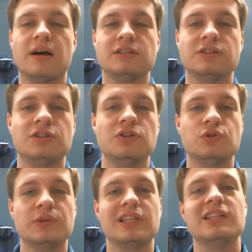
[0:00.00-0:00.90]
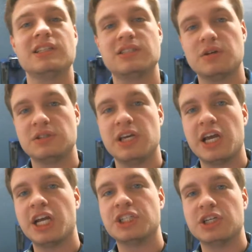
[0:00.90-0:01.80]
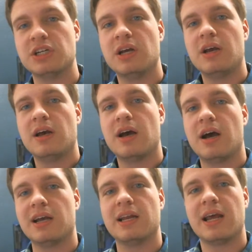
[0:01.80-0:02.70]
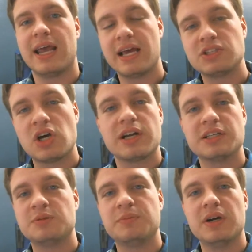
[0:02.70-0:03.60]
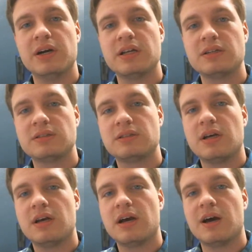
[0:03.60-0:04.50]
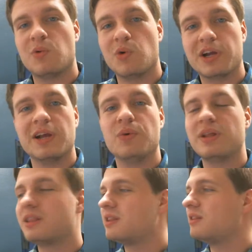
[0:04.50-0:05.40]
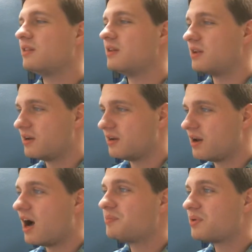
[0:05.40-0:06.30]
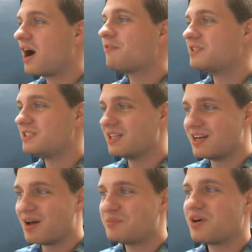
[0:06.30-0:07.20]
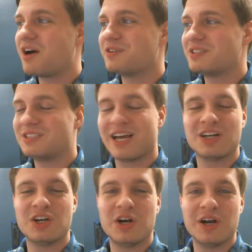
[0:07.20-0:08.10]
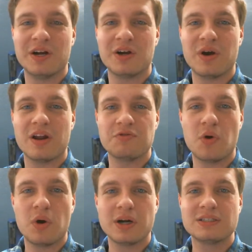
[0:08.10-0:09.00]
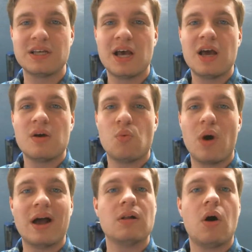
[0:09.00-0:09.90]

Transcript: students within the association get a hands-on experience working with the nonprofits in the nonprofit sector here in Grand Forks, while